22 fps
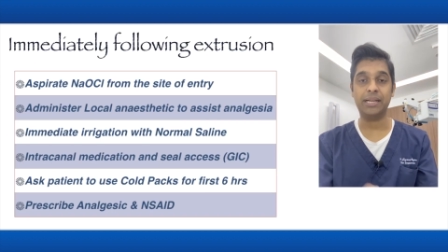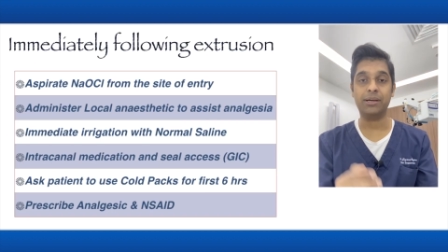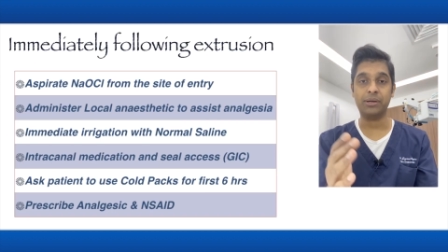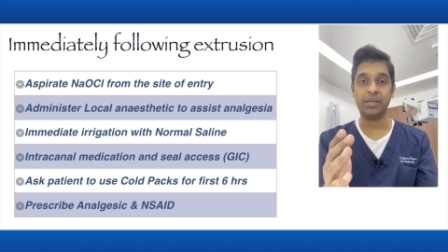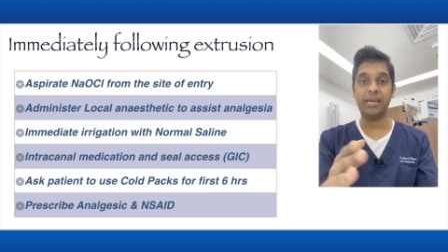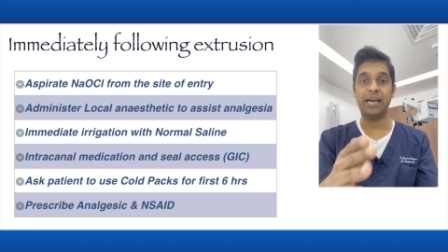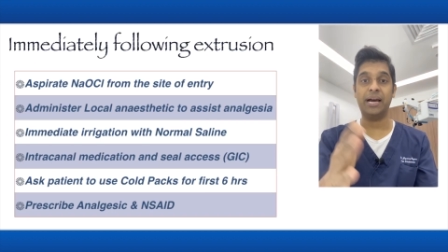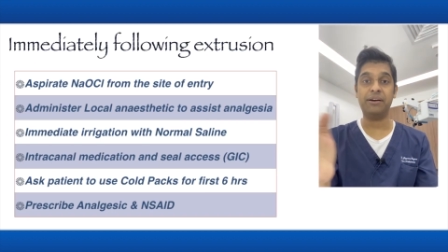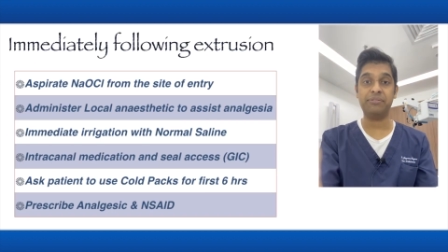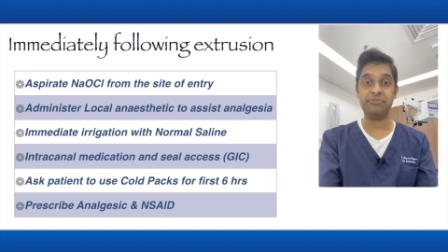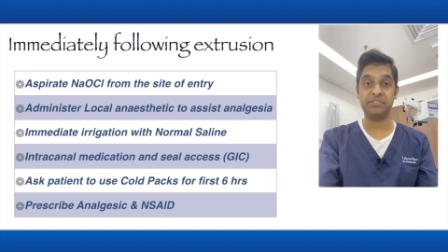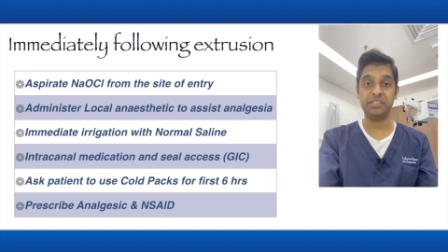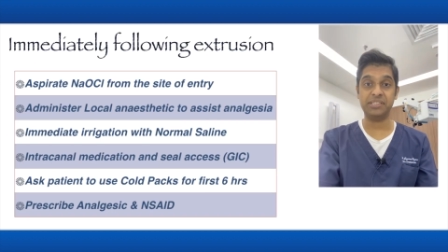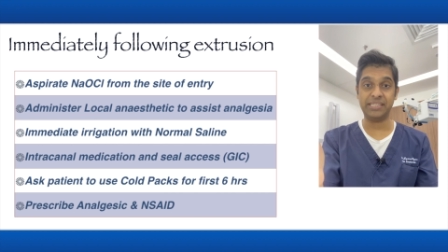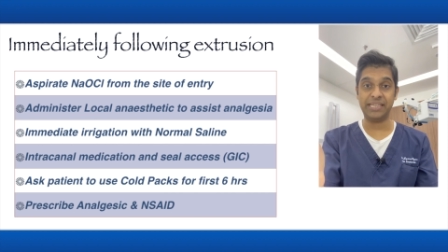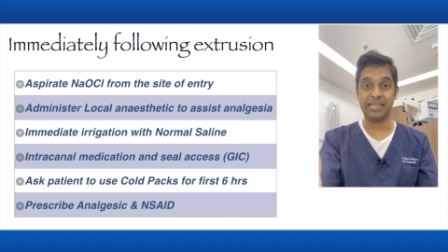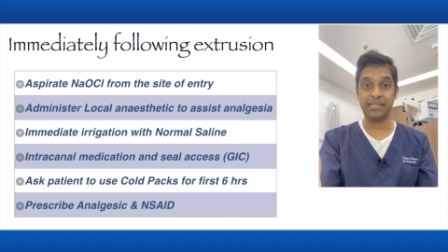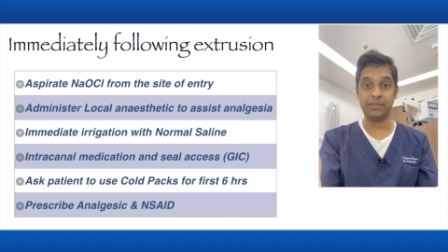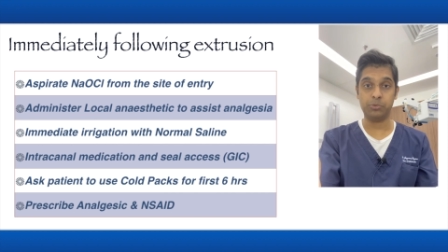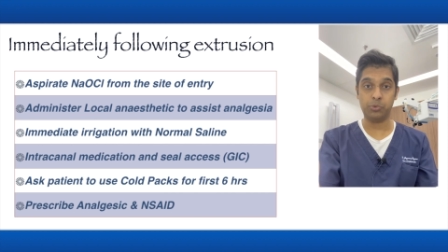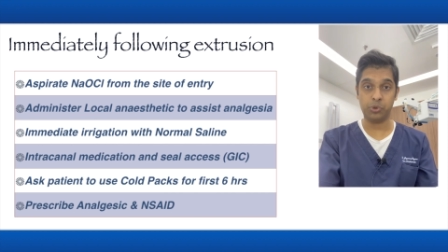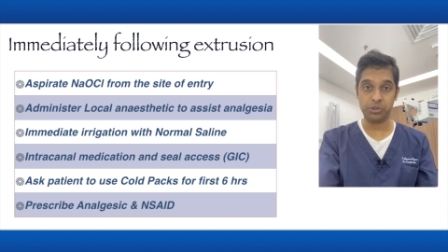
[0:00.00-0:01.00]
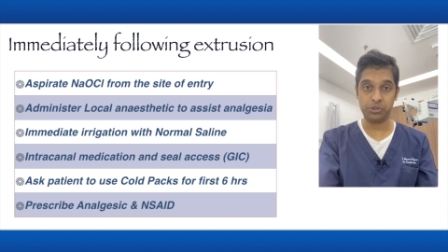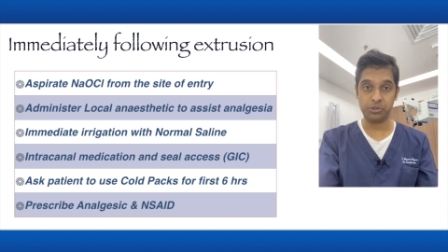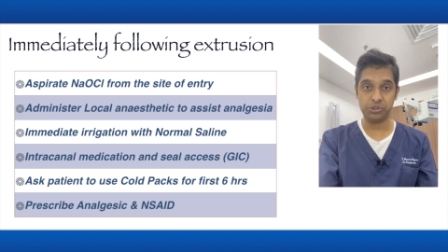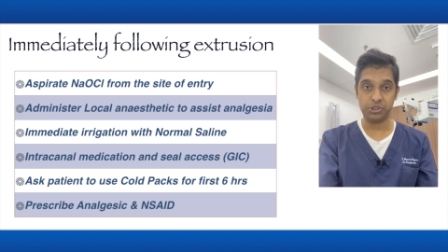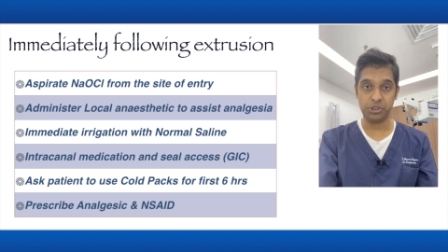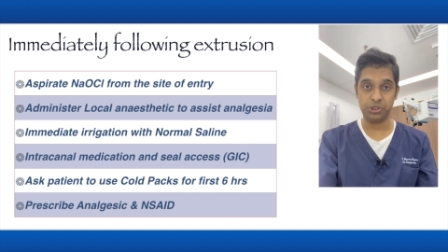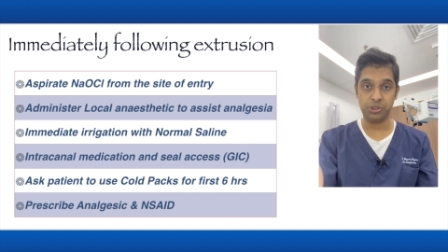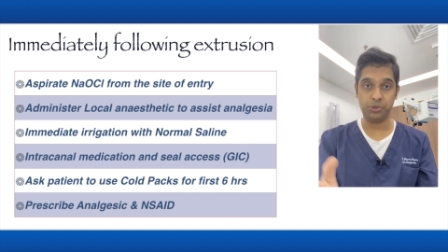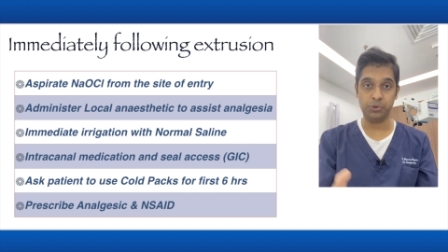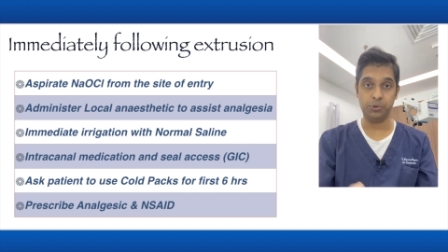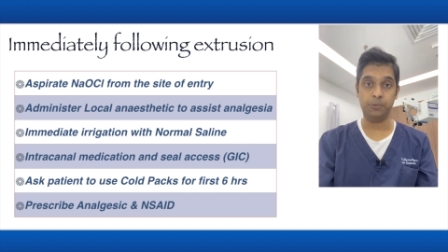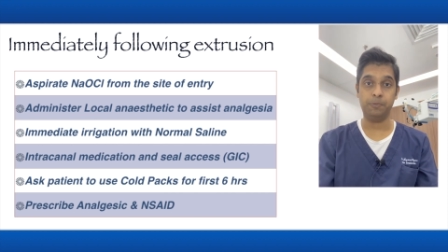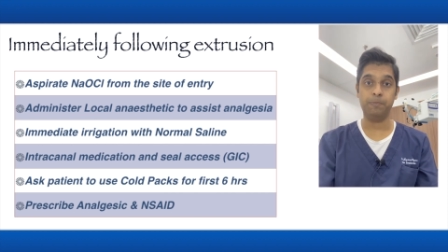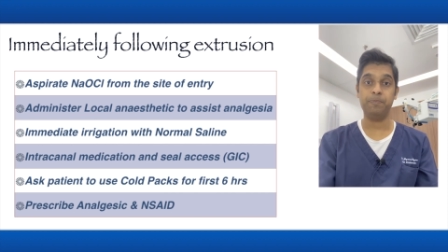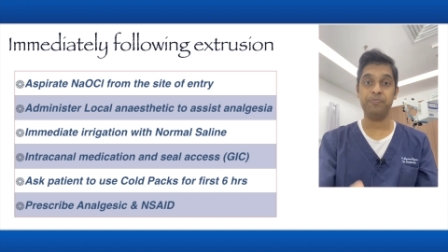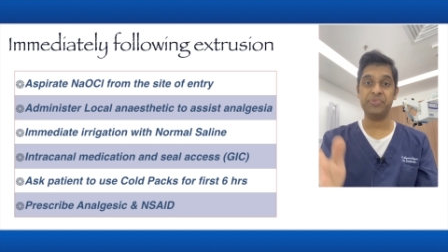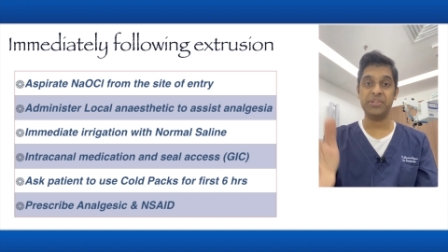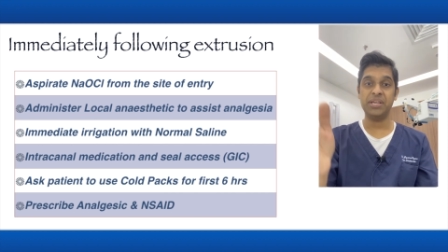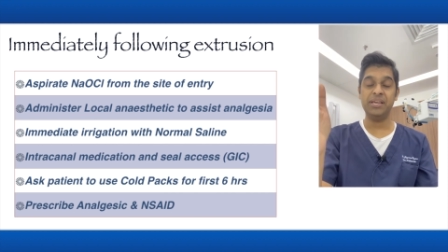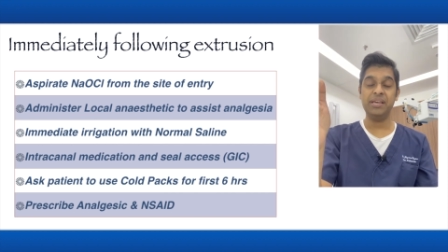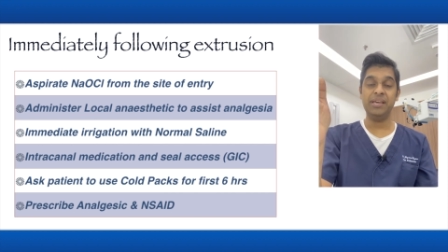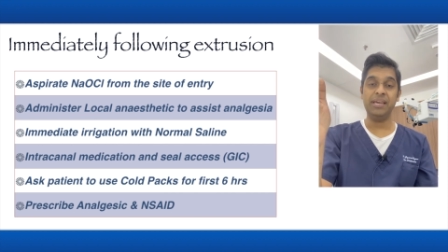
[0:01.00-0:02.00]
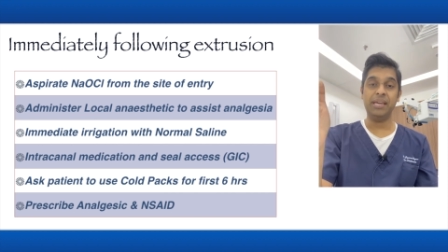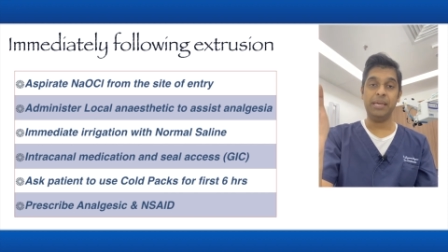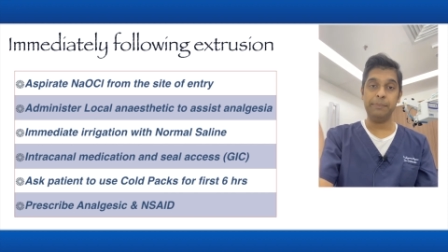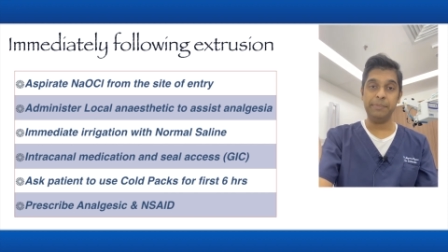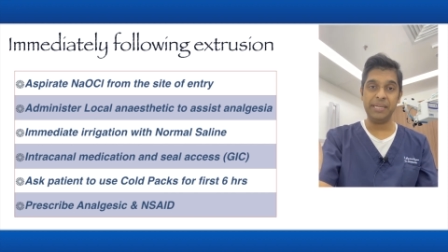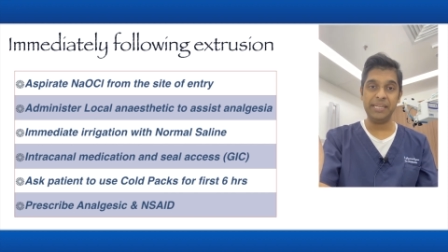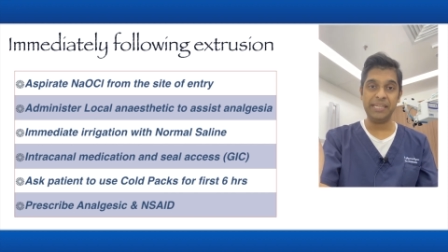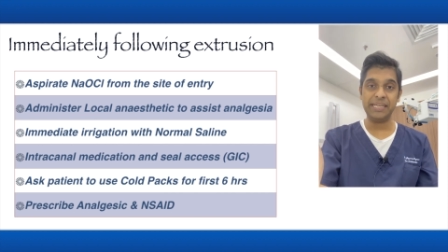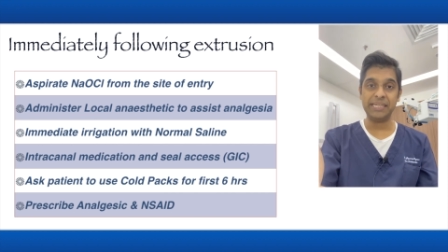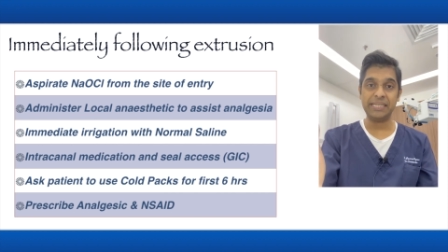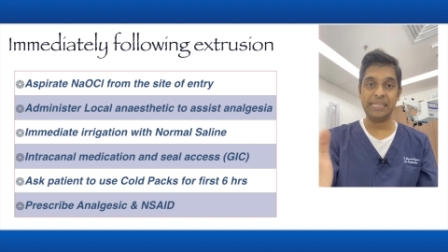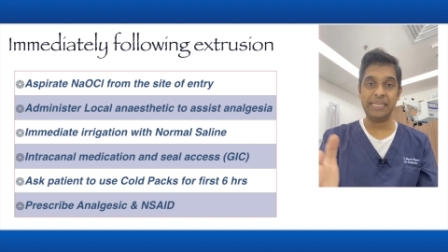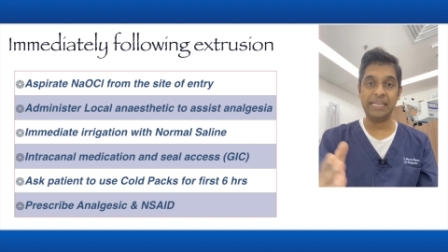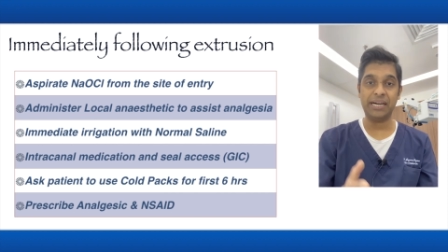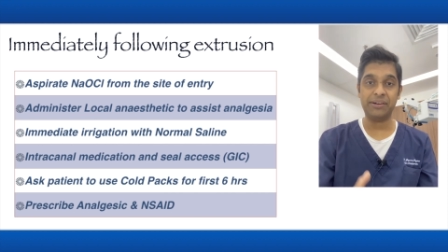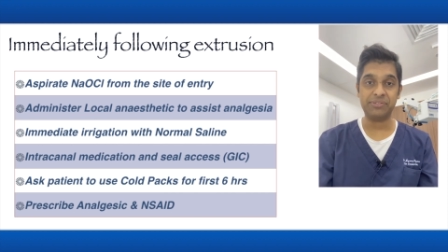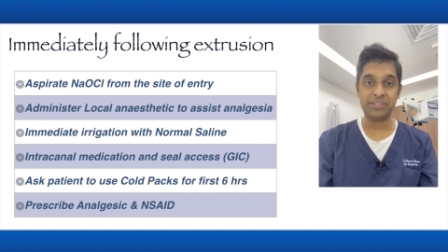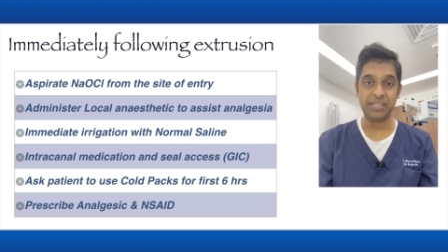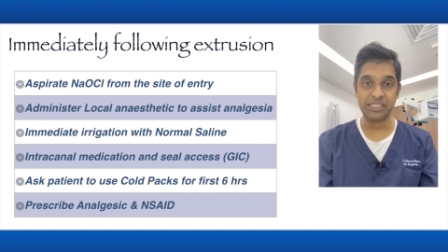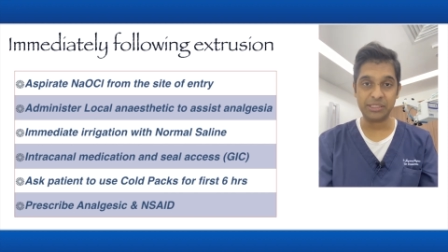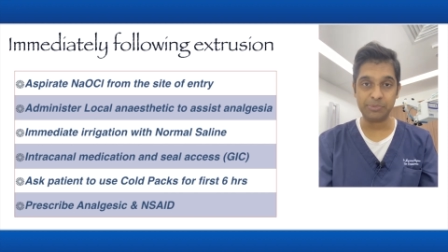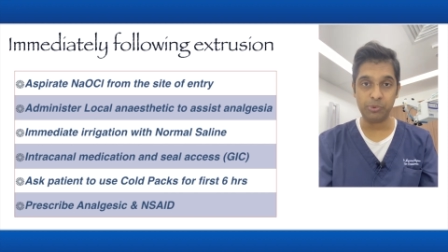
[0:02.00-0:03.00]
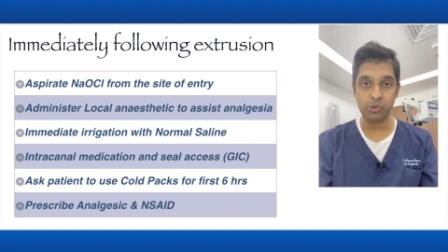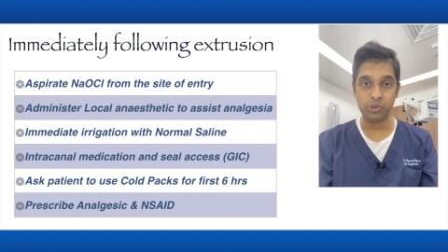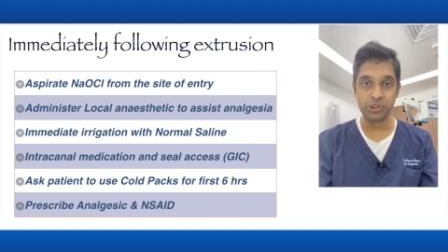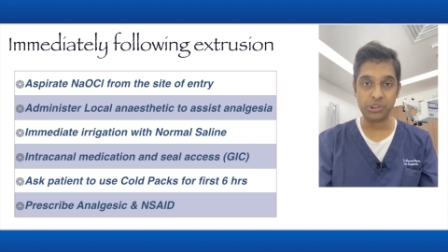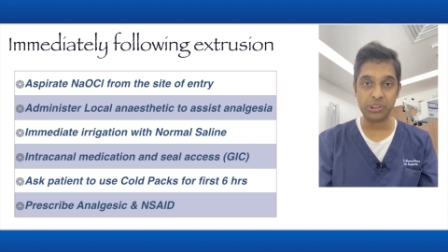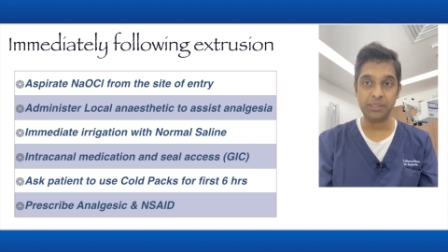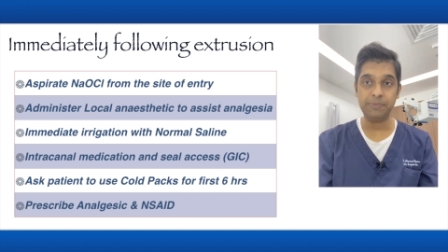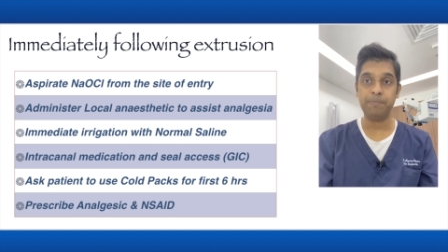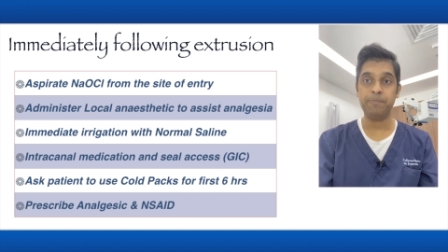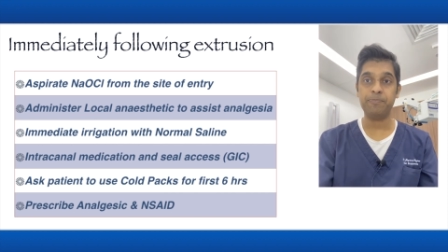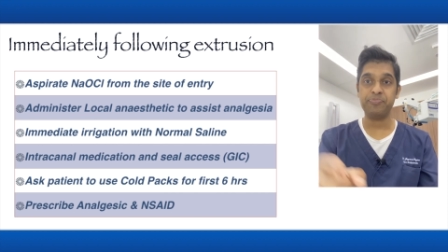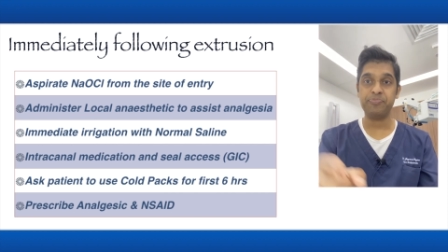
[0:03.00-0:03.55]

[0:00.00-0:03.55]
Okay, after that, what you should do immediately after exposure,